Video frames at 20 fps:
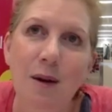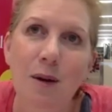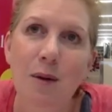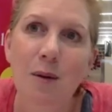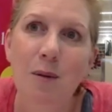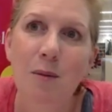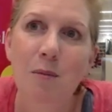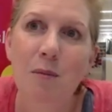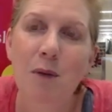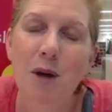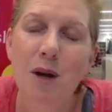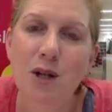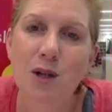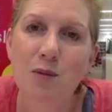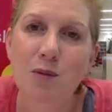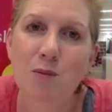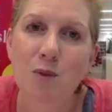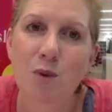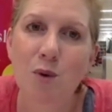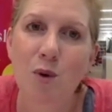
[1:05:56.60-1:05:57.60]

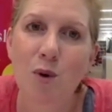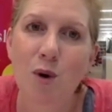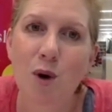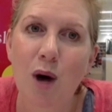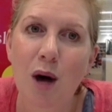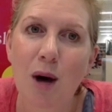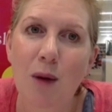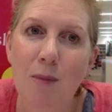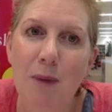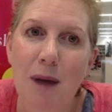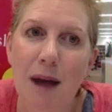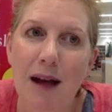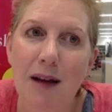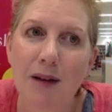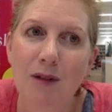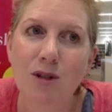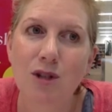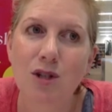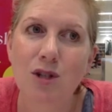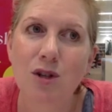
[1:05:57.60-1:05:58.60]
much more
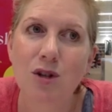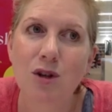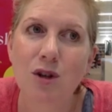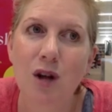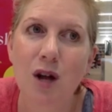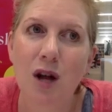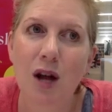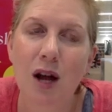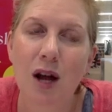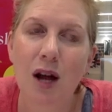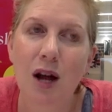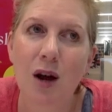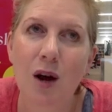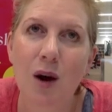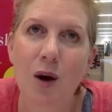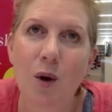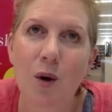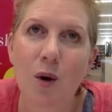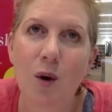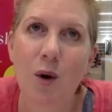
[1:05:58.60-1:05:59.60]
about
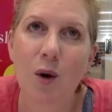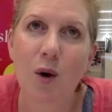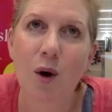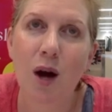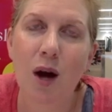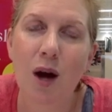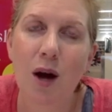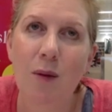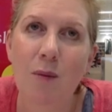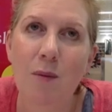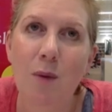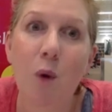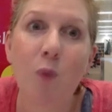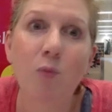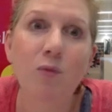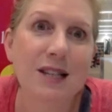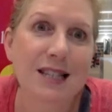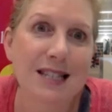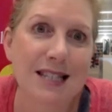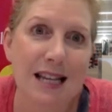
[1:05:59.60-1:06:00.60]

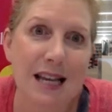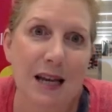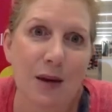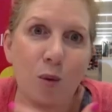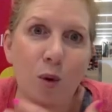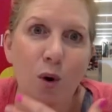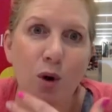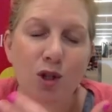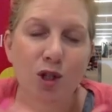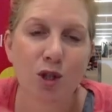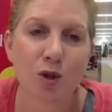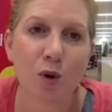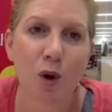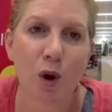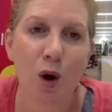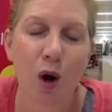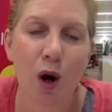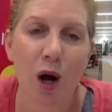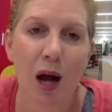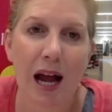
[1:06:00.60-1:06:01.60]
obviously what
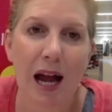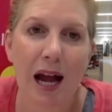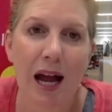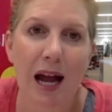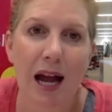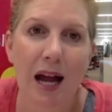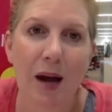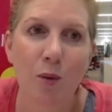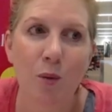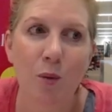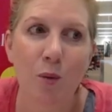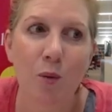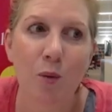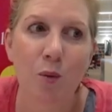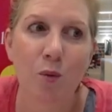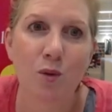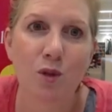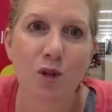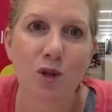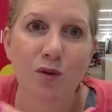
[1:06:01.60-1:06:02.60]

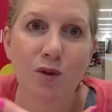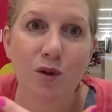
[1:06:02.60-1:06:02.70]
sort of the